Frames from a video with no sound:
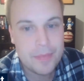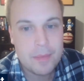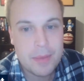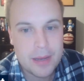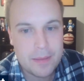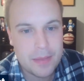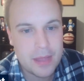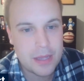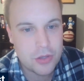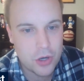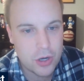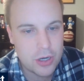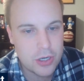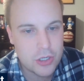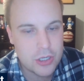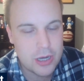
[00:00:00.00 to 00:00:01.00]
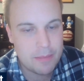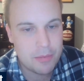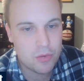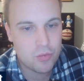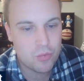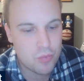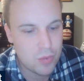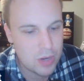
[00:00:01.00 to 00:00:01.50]
But they turned to
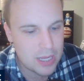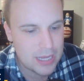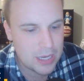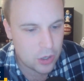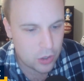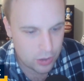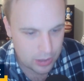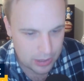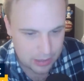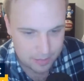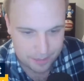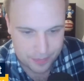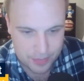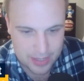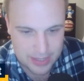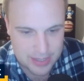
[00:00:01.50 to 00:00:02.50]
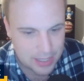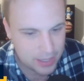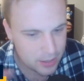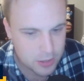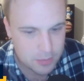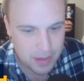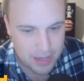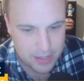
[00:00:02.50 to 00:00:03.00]
Sheppard really early because he
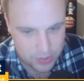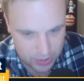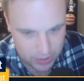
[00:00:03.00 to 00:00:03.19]
can space